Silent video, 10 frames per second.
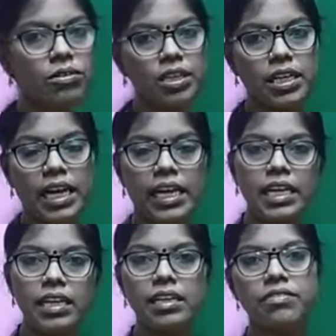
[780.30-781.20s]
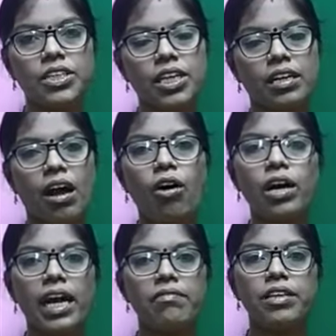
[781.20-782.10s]
doing any division, how
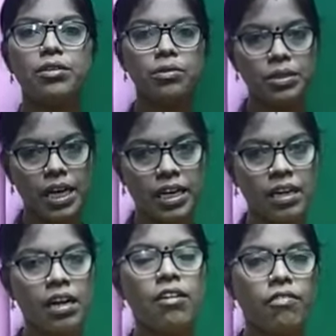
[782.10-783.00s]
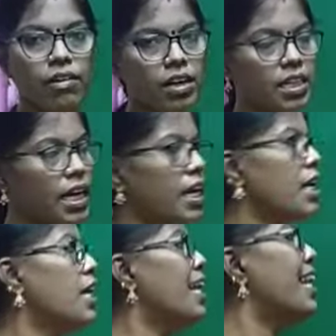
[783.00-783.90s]
can we do that? For that,